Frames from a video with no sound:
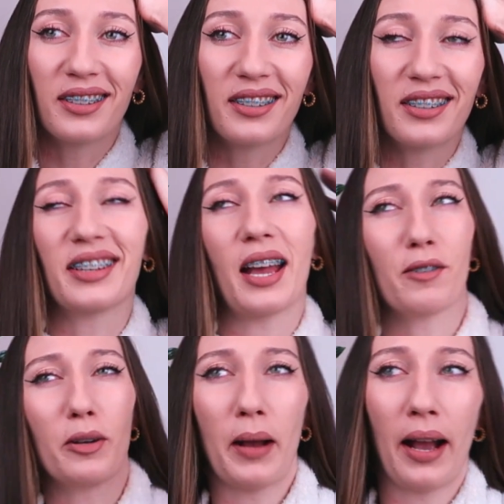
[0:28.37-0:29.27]
you get
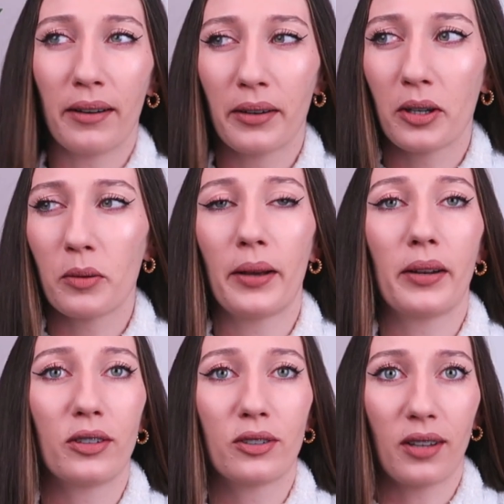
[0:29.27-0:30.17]
real paranoid about it,
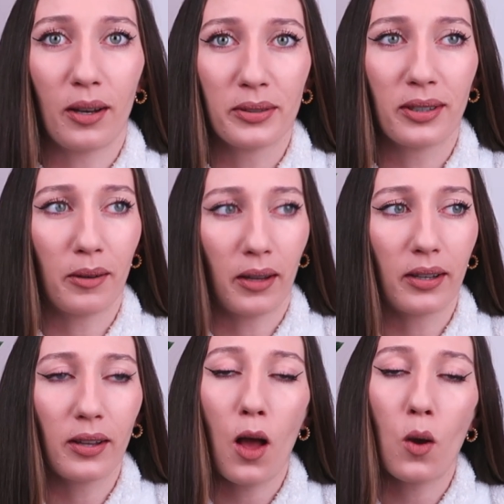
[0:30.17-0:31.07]
and it's just always so nice
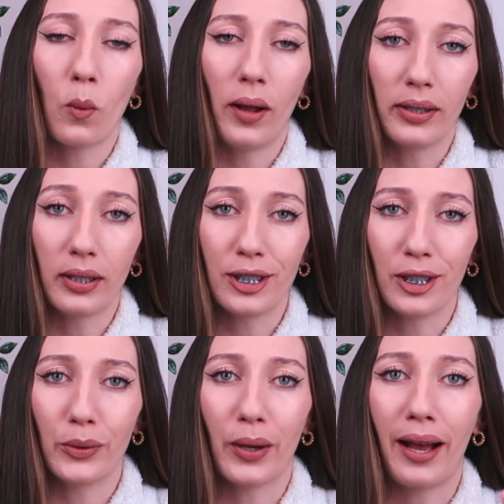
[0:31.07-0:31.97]
when you
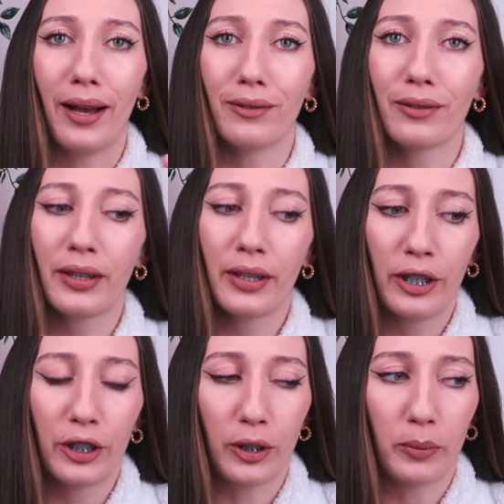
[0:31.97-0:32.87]
do have
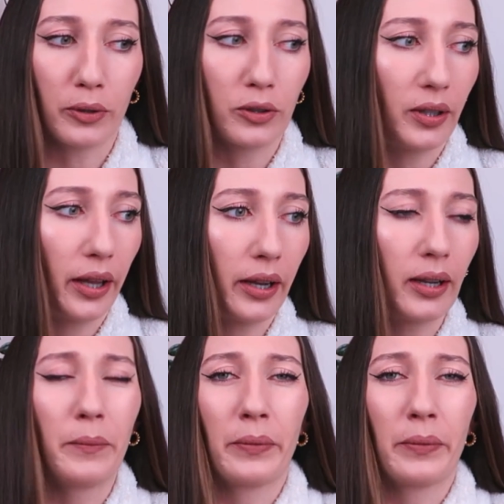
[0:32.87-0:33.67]
your brush there.